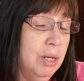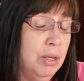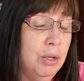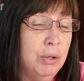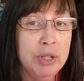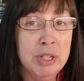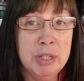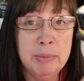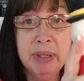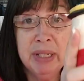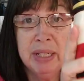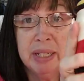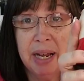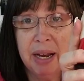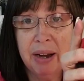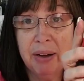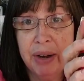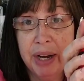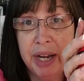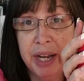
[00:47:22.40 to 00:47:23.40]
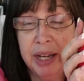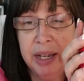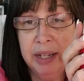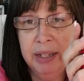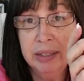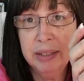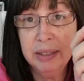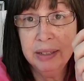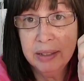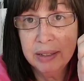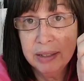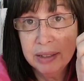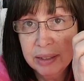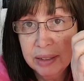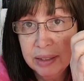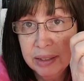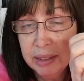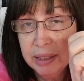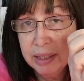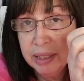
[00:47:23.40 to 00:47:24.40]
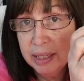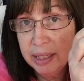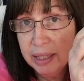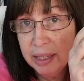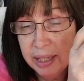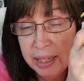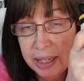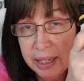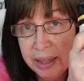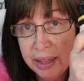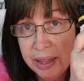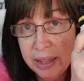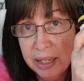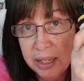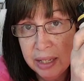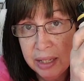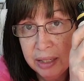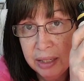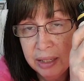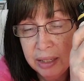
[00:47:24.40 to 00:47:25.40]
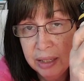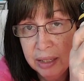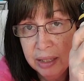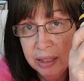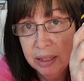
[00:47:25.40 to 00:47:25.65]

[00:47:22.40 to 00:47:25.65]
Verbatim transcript: a Christmas area in the